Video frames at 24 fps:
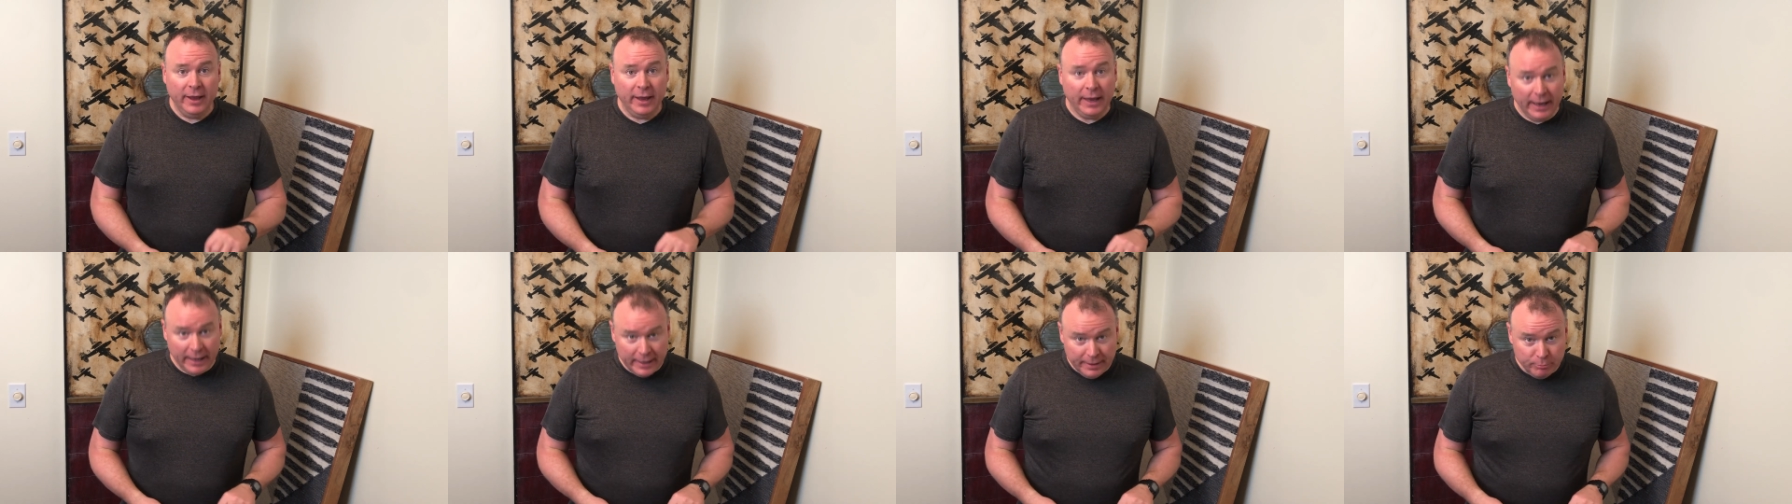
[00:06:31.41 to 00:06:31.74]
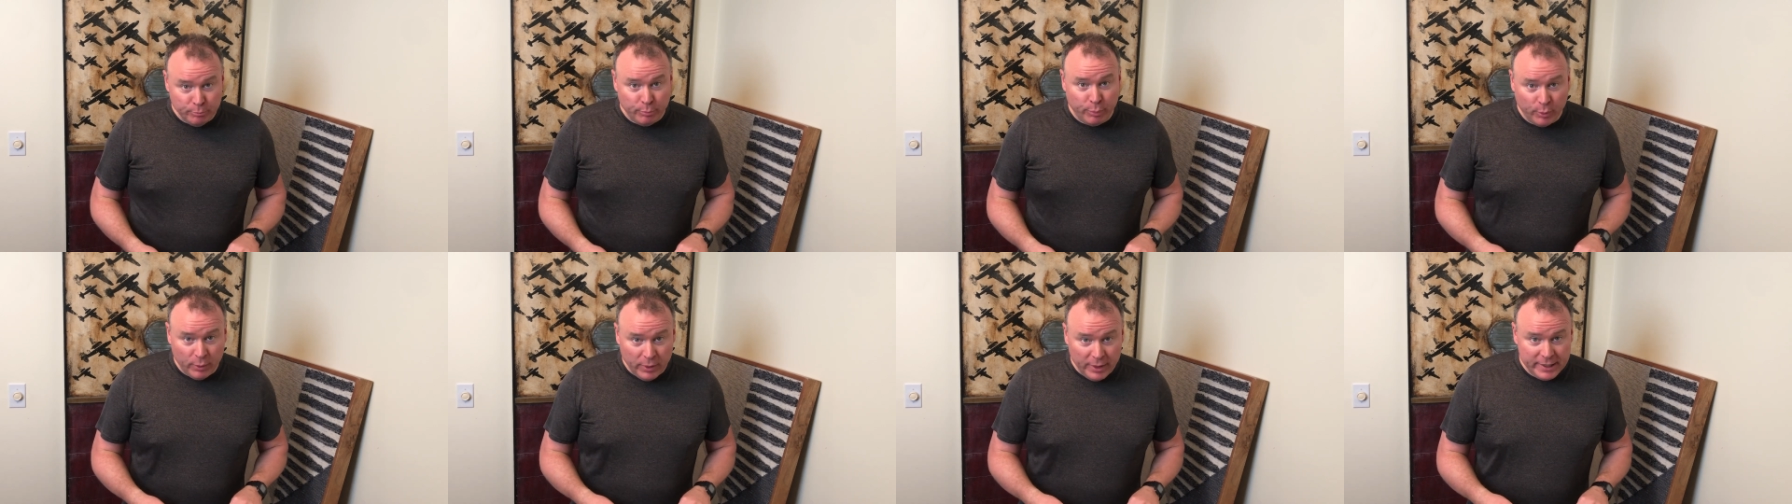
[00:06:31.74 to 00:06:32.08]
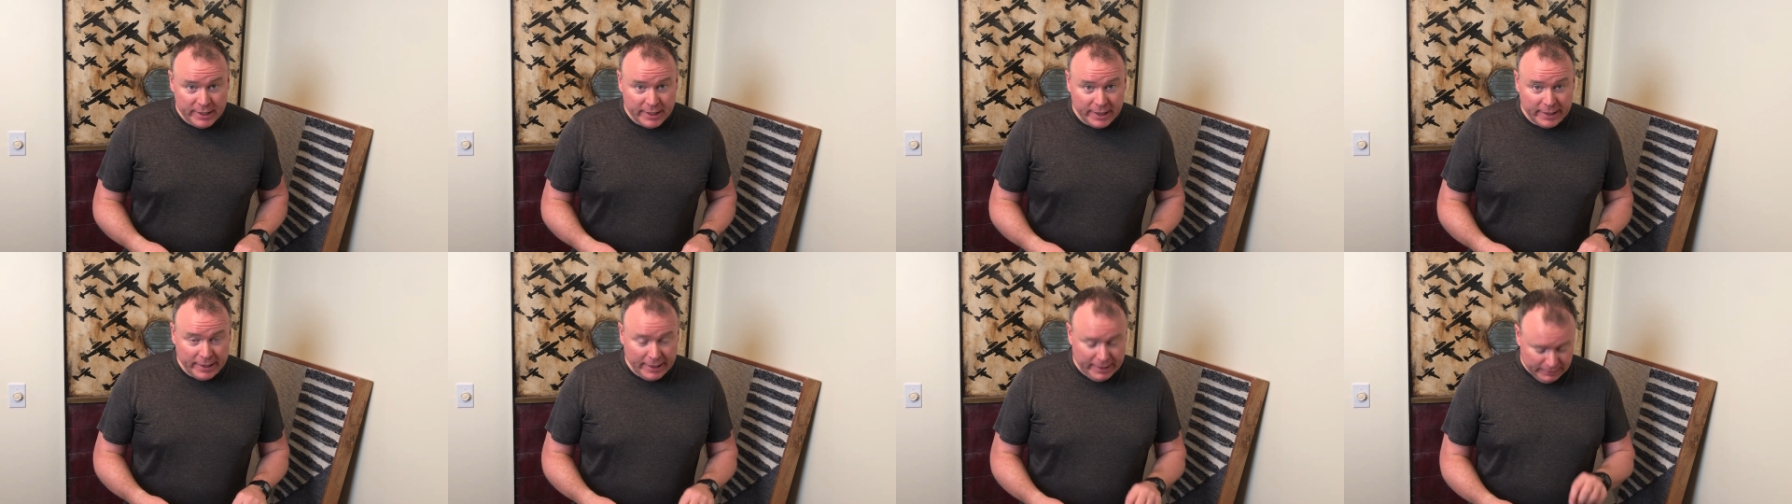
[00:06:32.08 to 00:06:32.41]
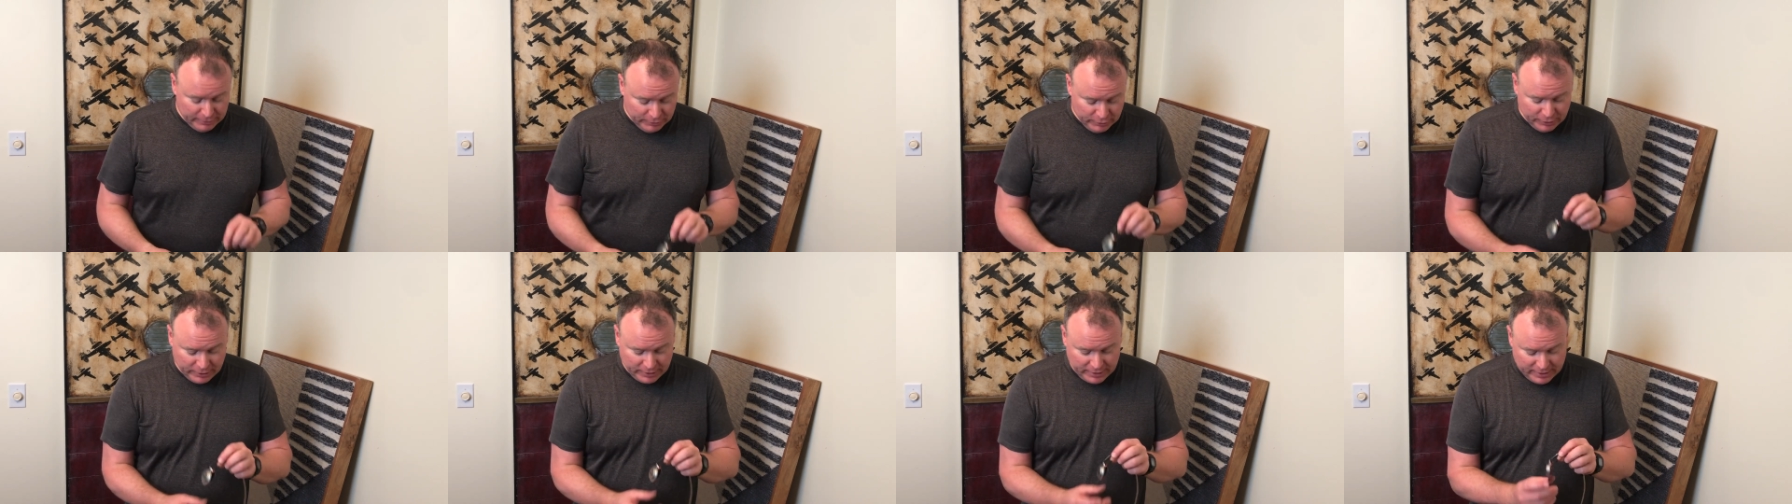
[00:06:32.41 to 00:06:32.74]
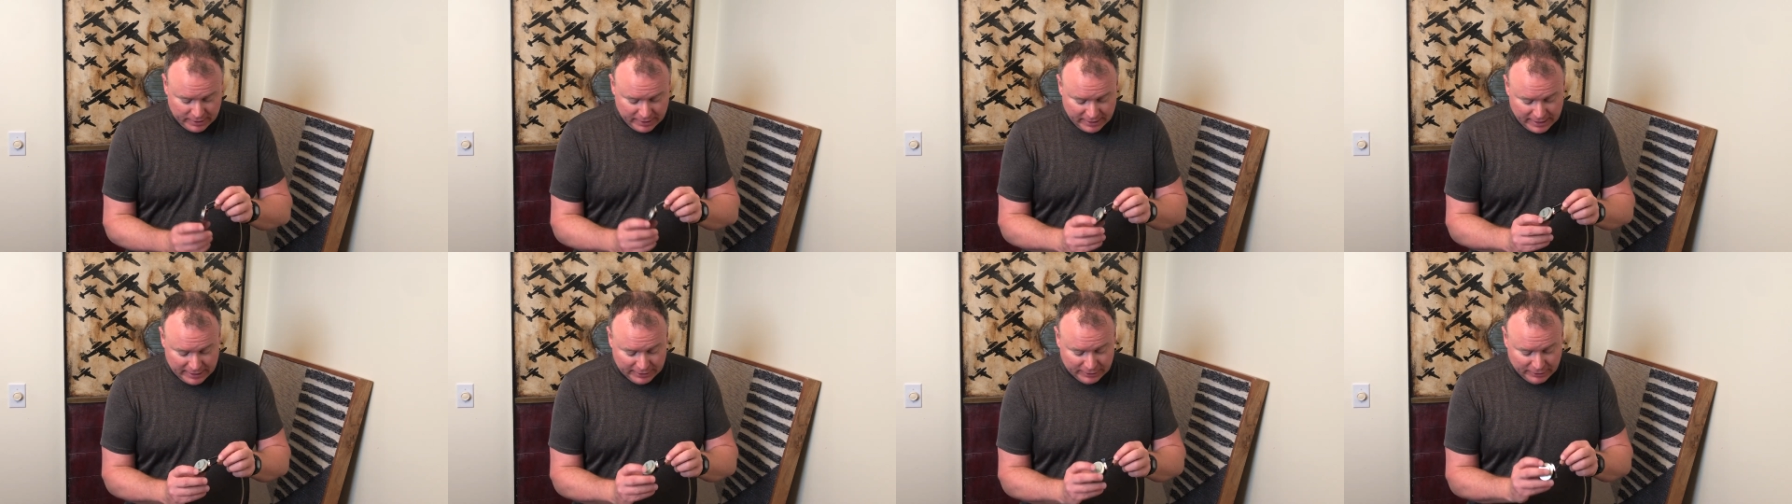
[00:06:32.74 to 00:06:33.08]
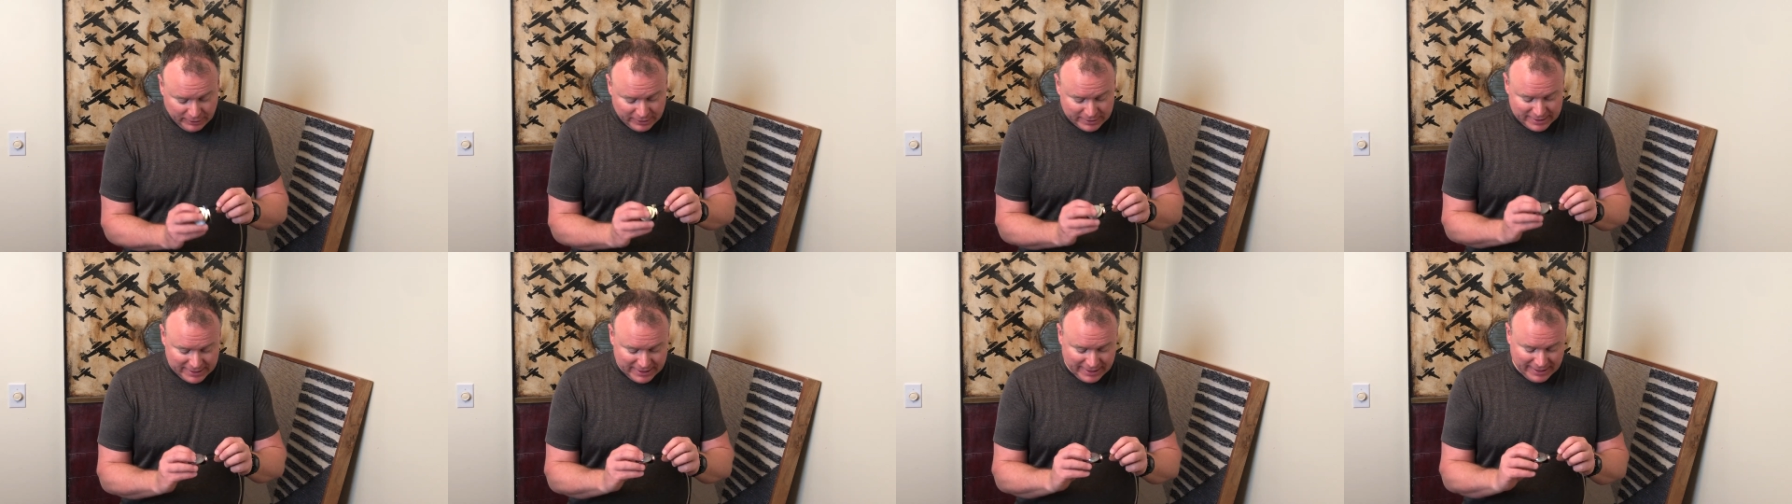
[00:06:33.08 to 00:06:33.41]
and boy did I look. I
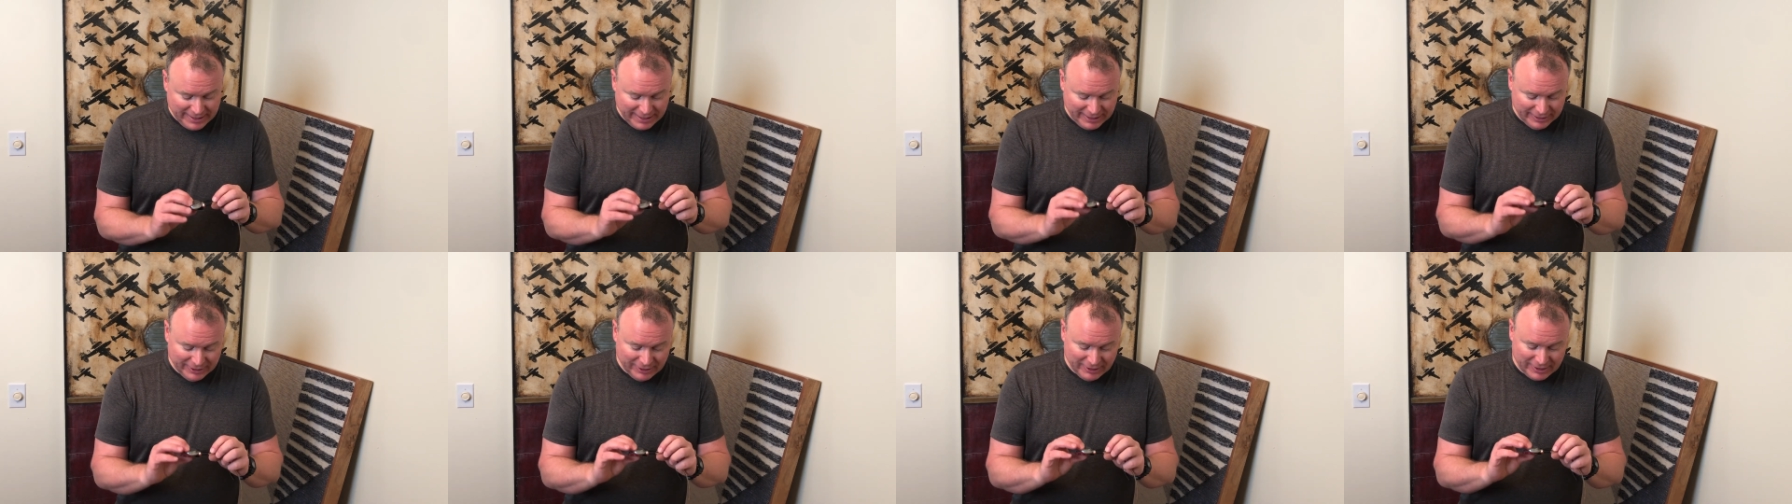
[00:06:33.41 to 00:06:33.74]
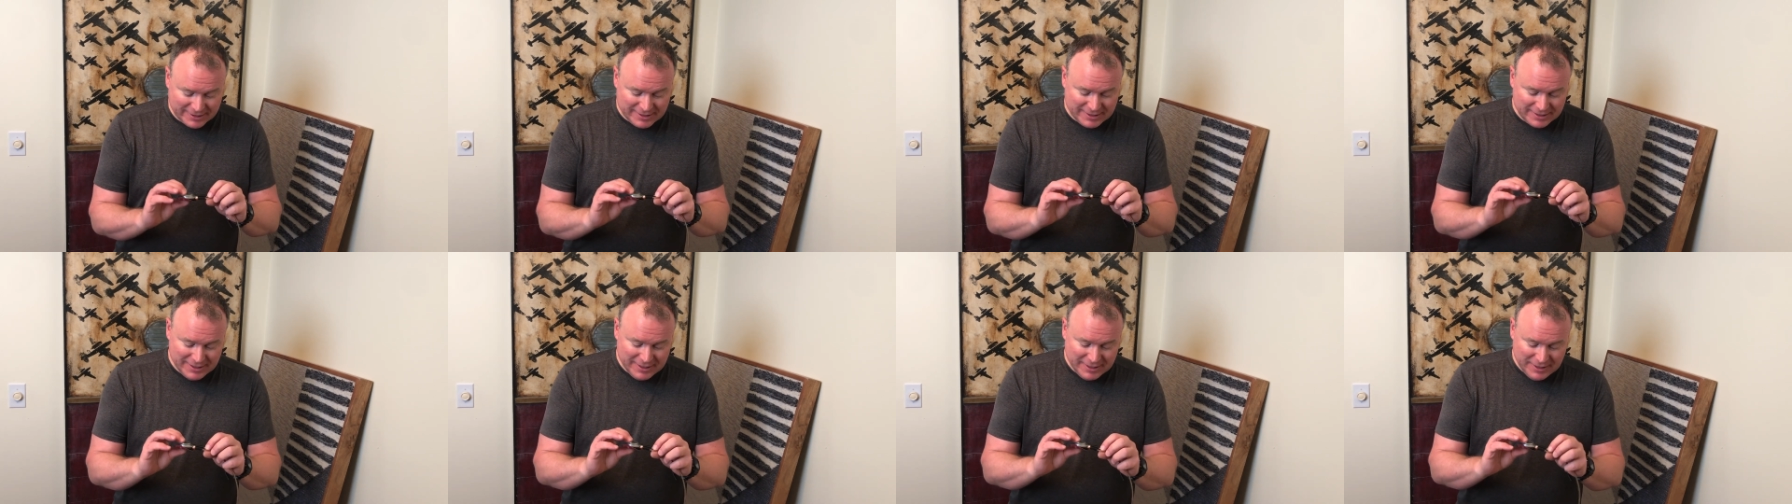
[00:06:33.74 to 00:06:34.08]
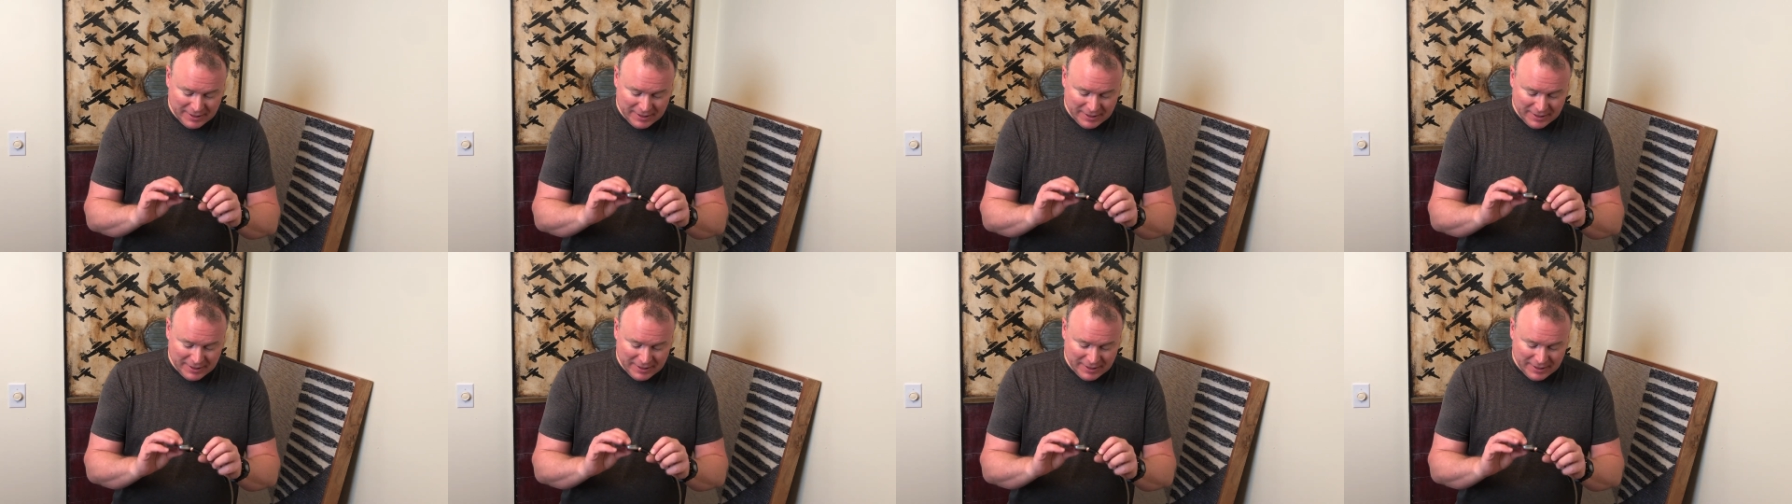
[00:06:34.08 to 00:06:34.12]
looked and I looked.